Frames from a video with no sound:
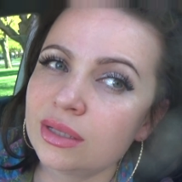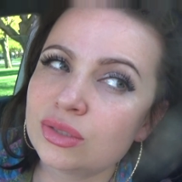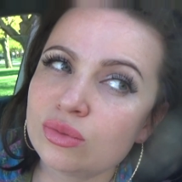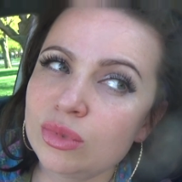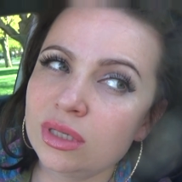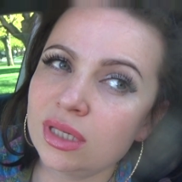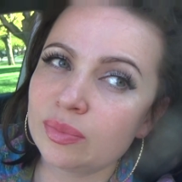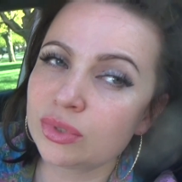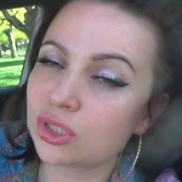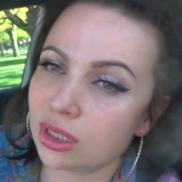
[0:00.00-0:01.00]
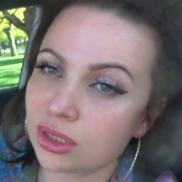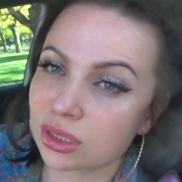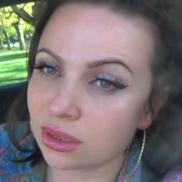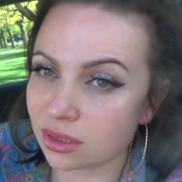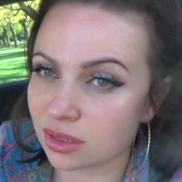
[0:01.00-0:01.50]
to me
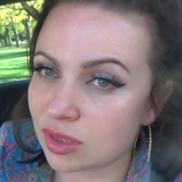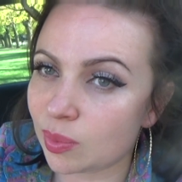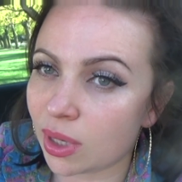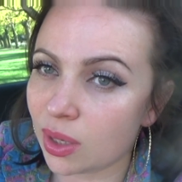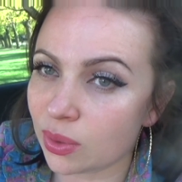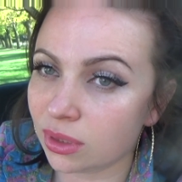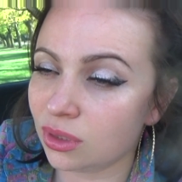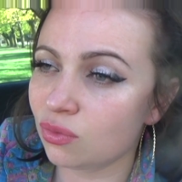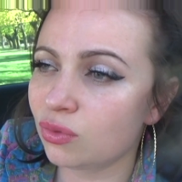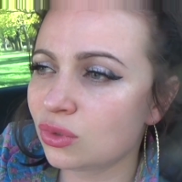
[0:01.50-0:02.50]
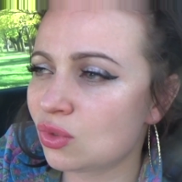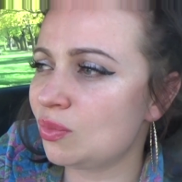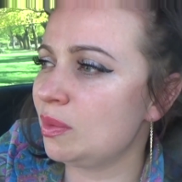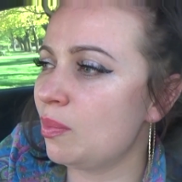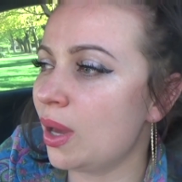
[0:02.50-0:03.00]
appreciation is inspiring you want to
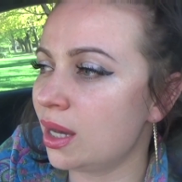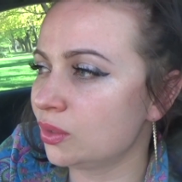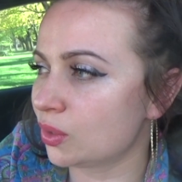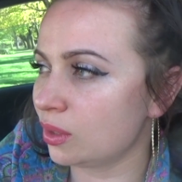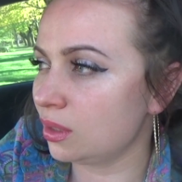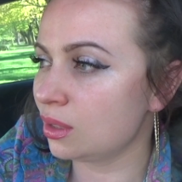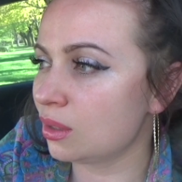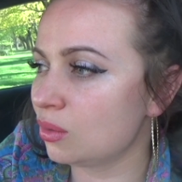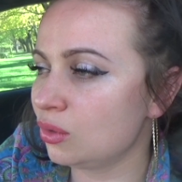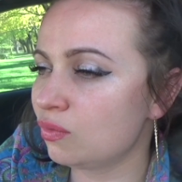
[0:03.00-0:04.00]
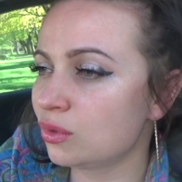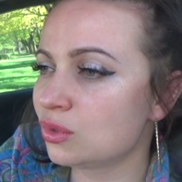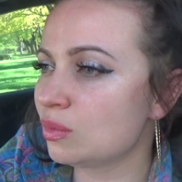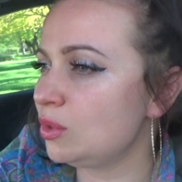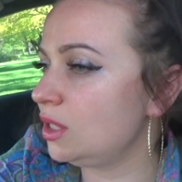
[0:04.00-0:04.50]
be better you know you
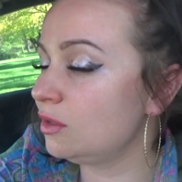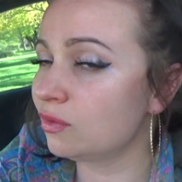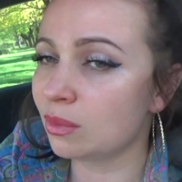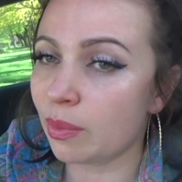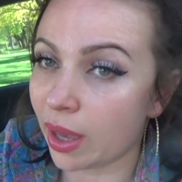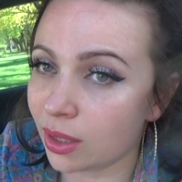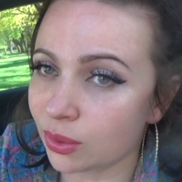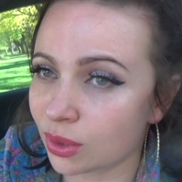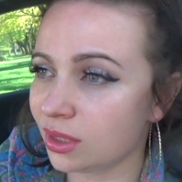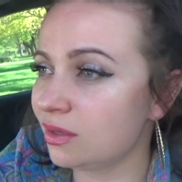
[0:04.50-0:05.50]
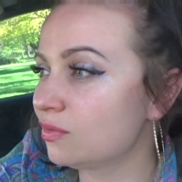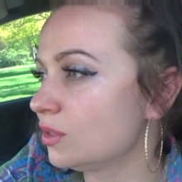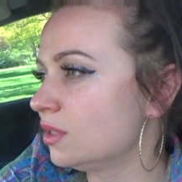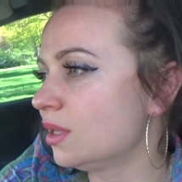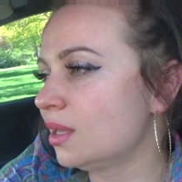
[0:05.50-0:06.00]
want to be even better
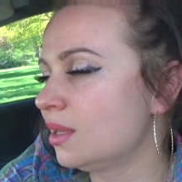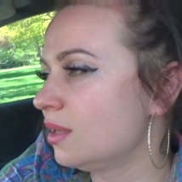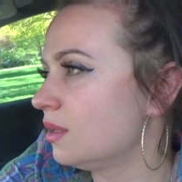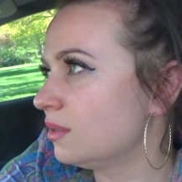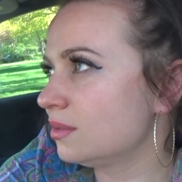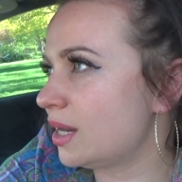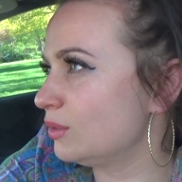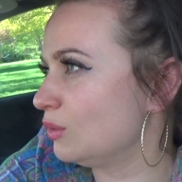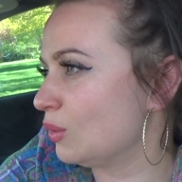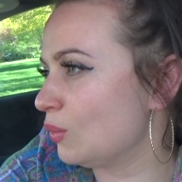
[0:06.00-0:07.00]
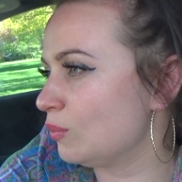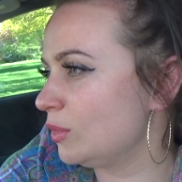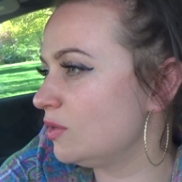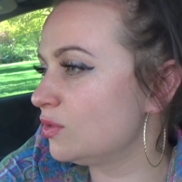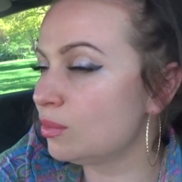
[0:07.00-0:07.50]
even I don't know,
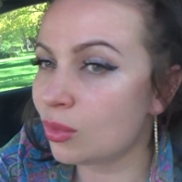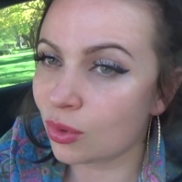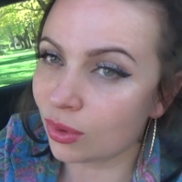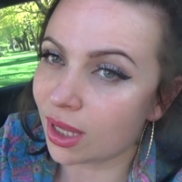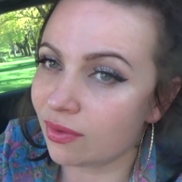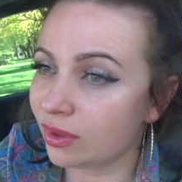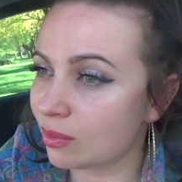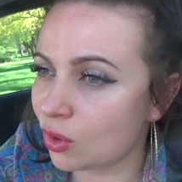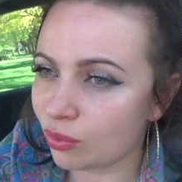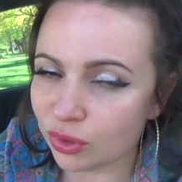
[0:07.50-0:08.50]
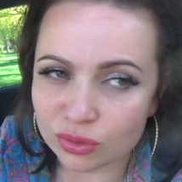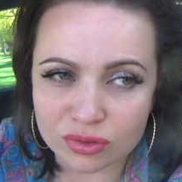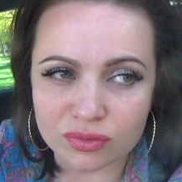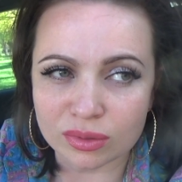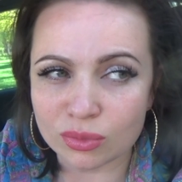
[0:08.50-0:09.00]
even more loving, more
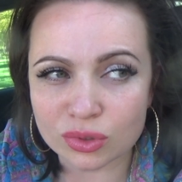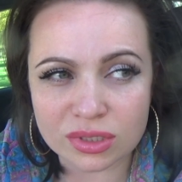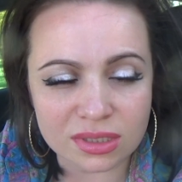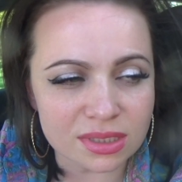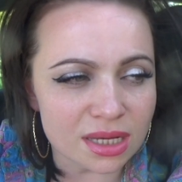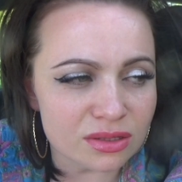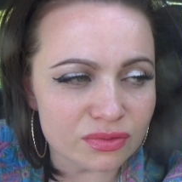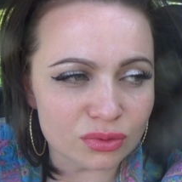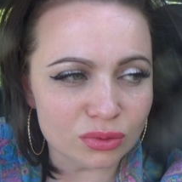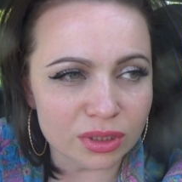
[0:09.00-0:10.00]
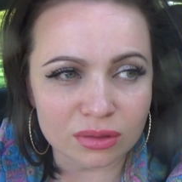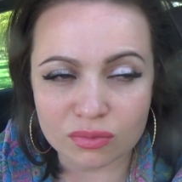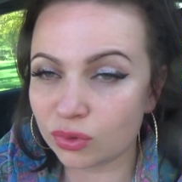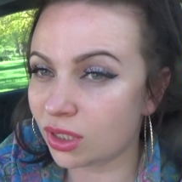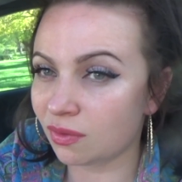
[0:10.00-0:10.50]
beautiful, more successful
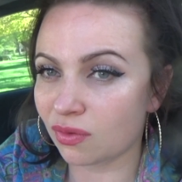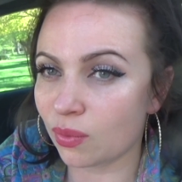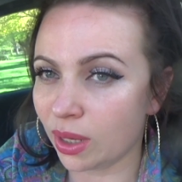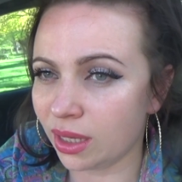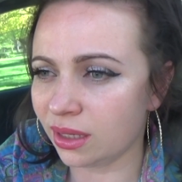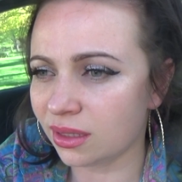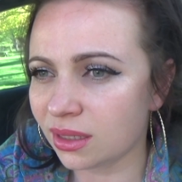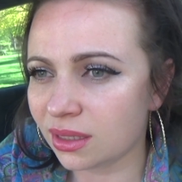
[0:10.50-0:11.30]
in whatever way.